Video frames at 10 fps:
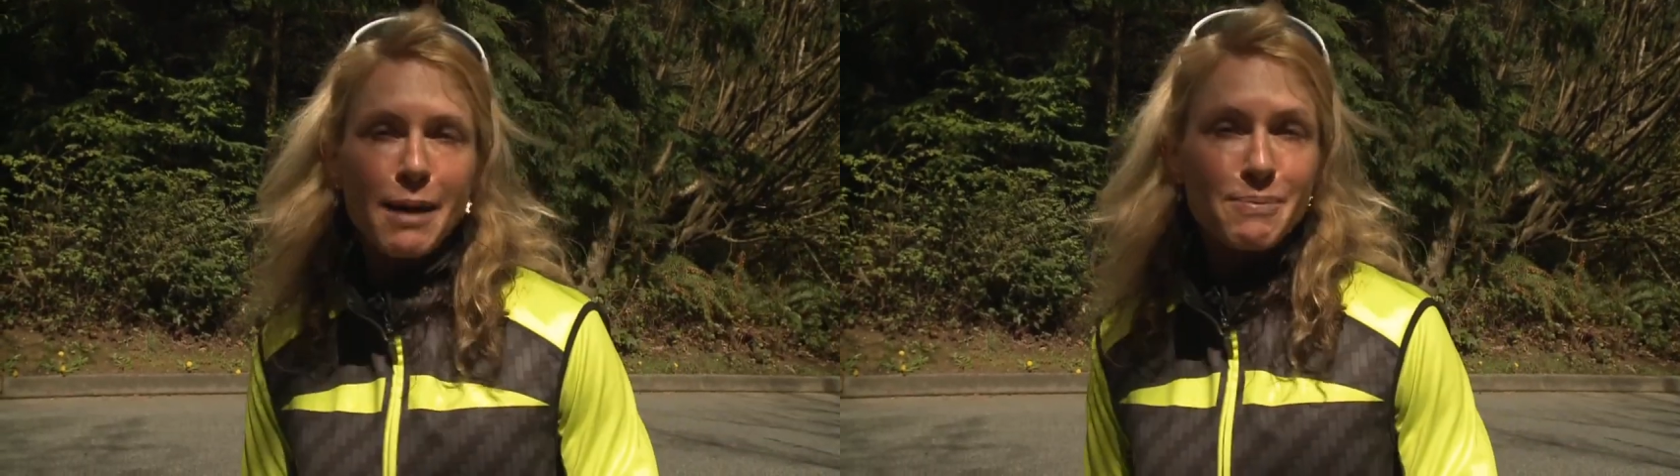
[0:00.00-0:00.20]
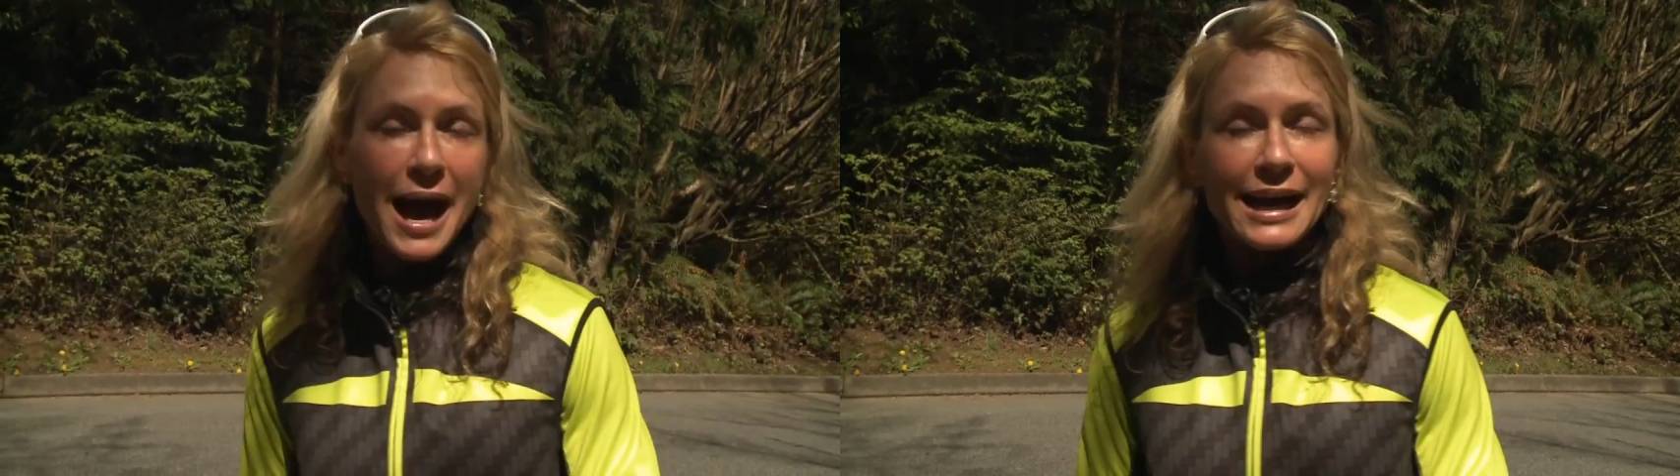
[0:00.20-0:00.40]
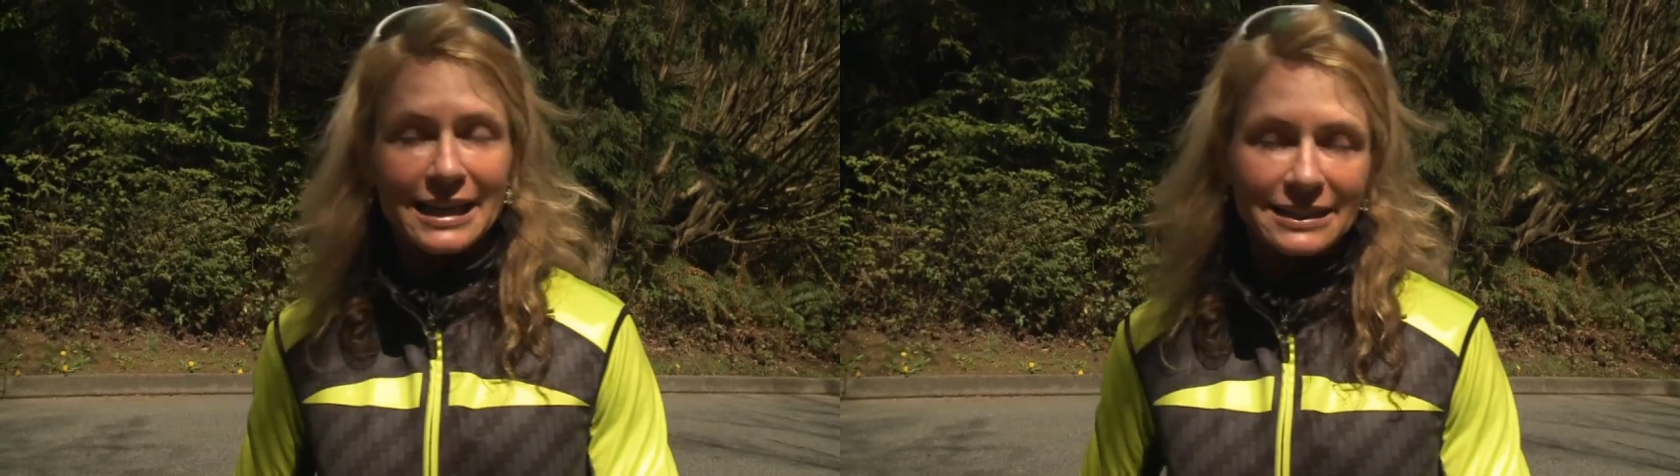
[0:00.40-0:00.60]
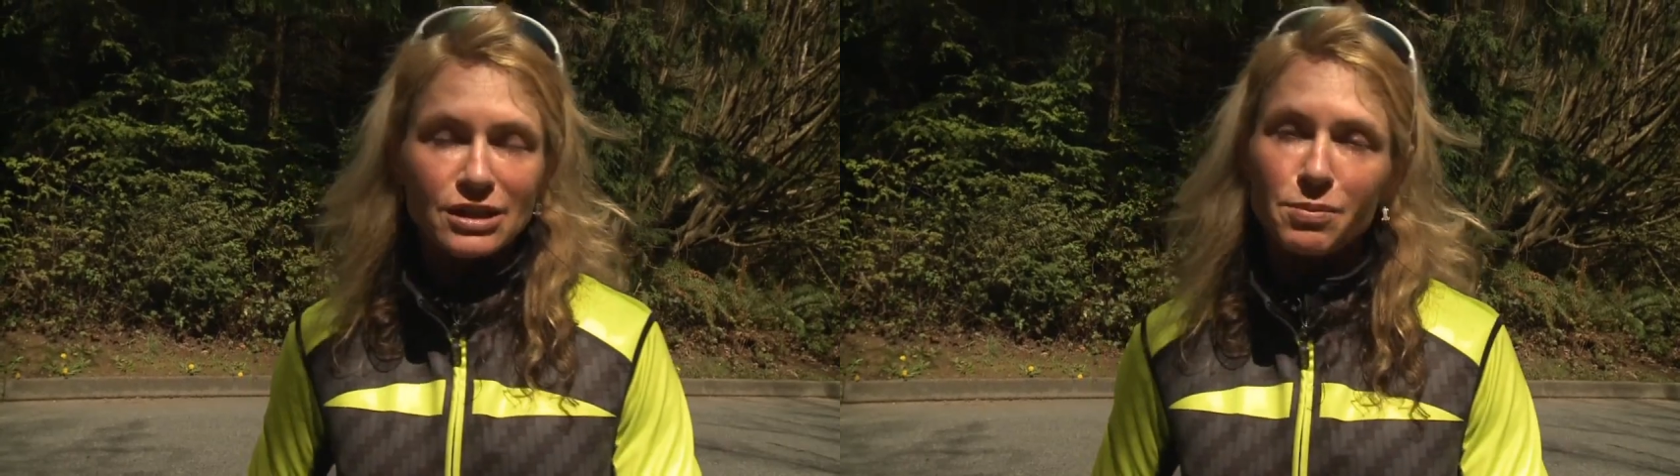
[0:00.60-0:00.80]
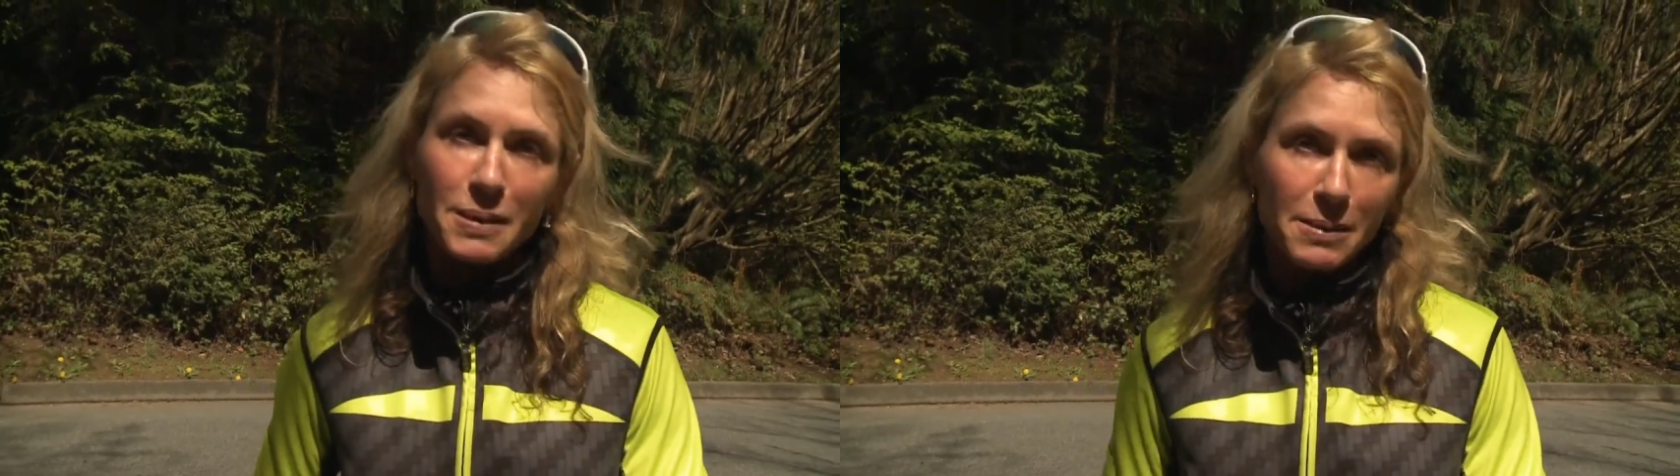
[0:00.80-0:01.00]
back
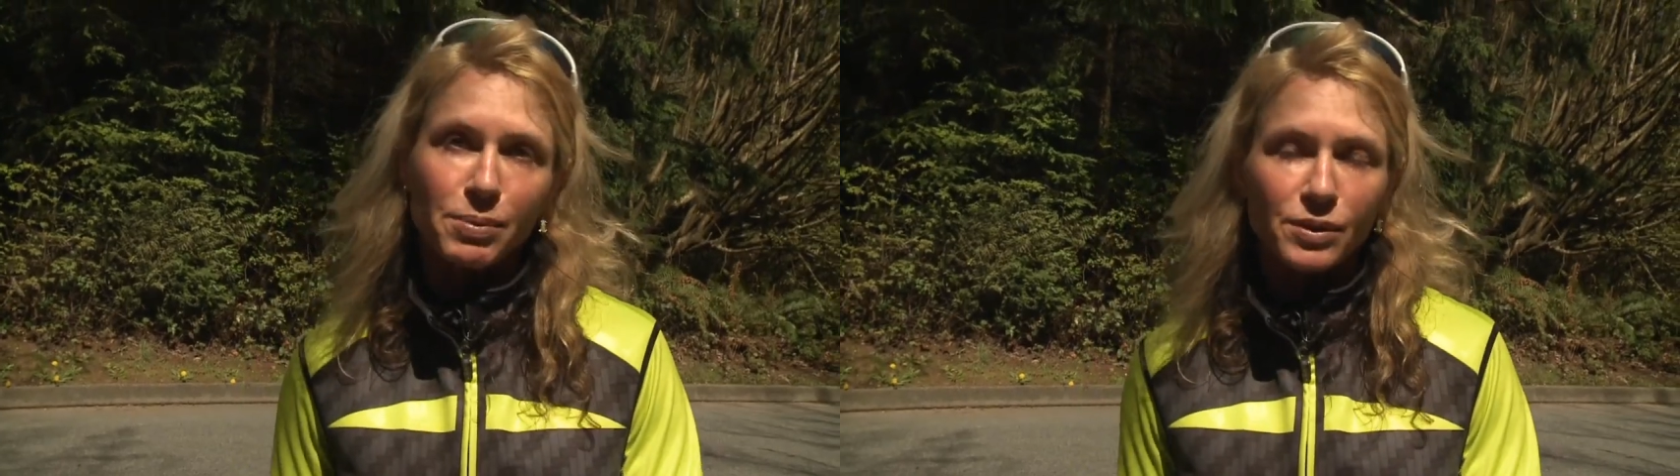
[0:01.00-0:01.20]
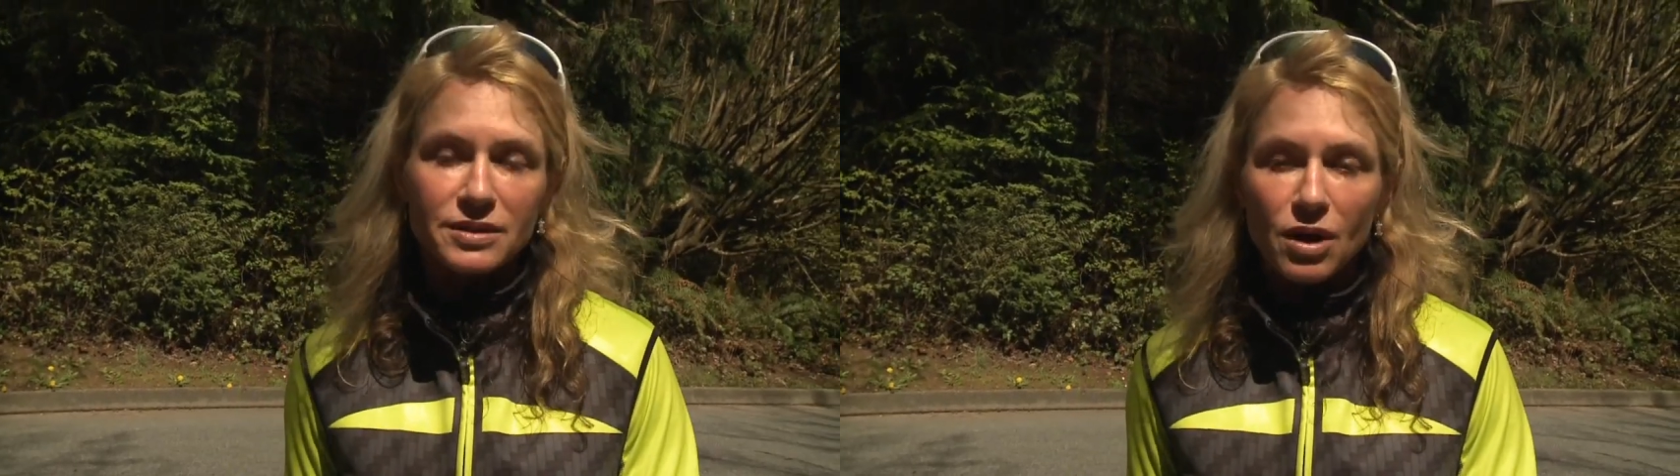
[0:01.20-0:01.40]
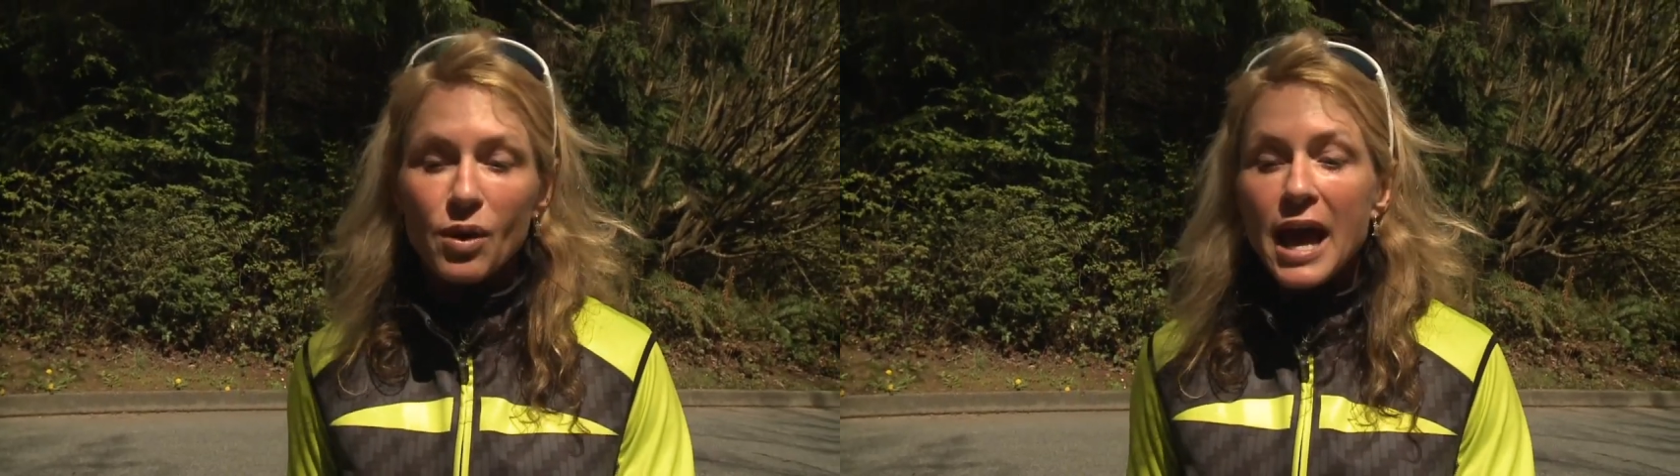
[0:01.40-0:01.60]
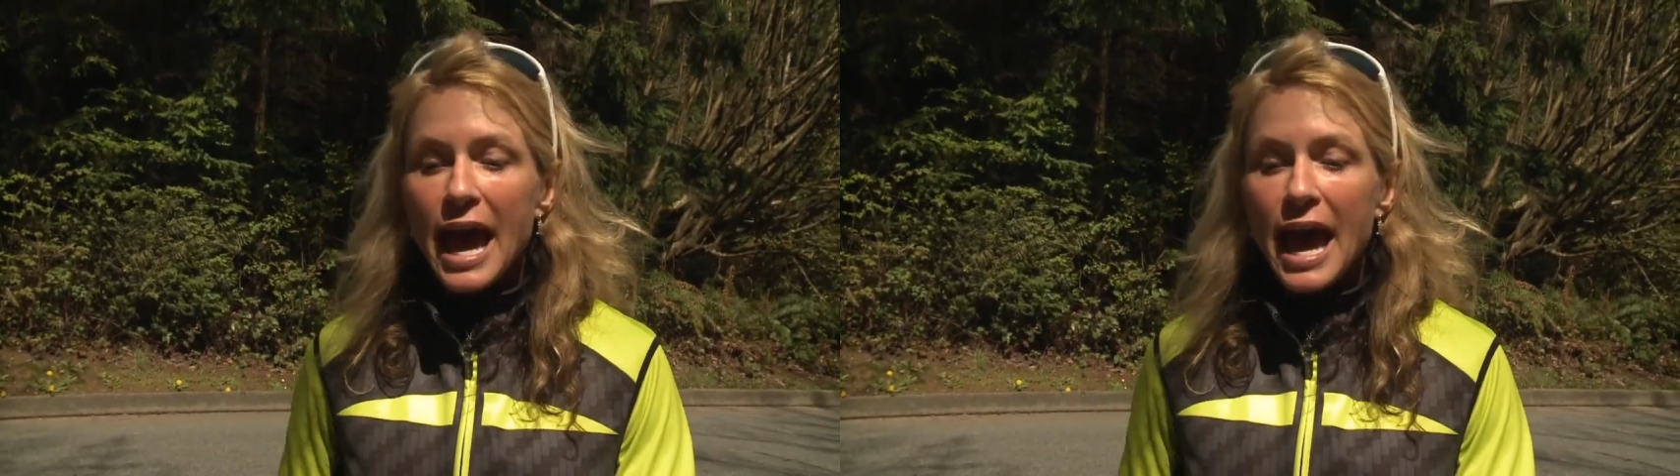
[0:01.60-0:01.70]
into people. So